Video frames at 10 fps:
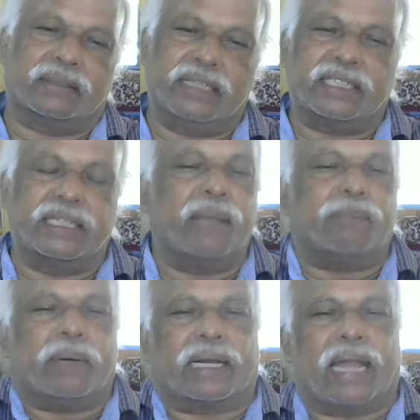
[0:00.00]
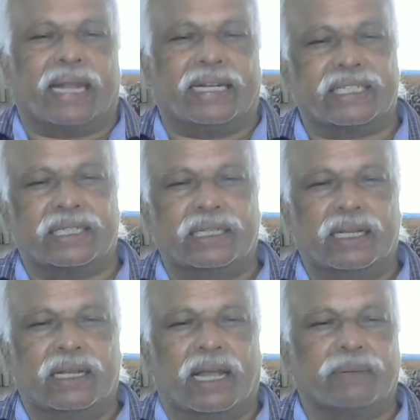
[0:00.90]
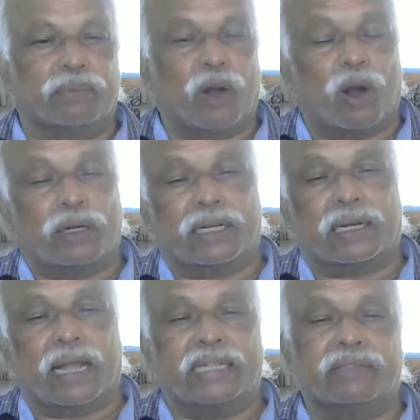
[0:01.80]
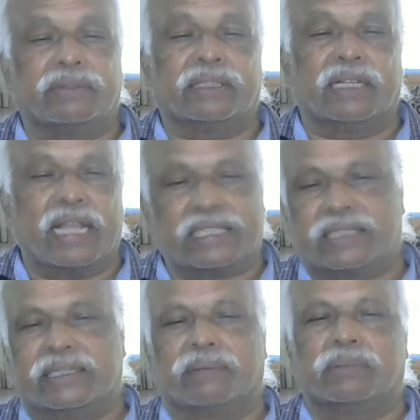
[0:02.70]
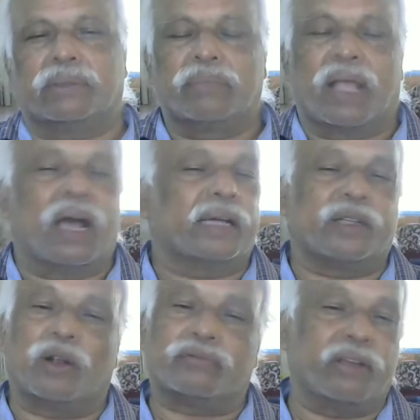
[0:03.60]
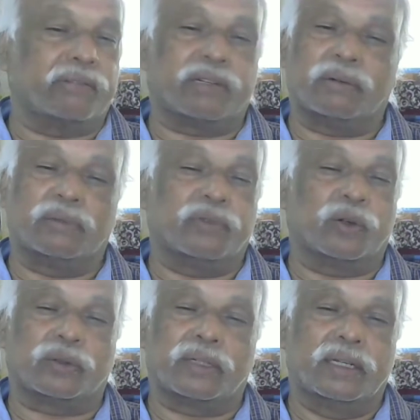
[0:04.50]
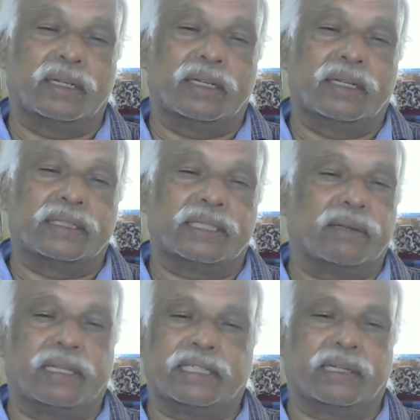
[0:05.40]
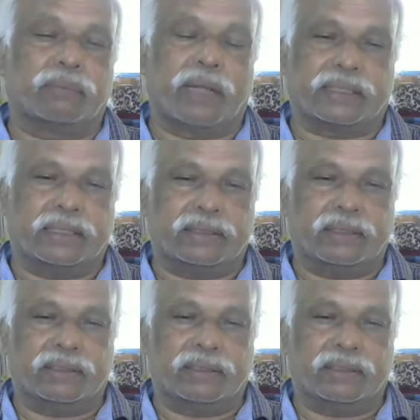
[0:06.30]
These deeper lands and broader lands with less depth are not favorable for civil engineering practice.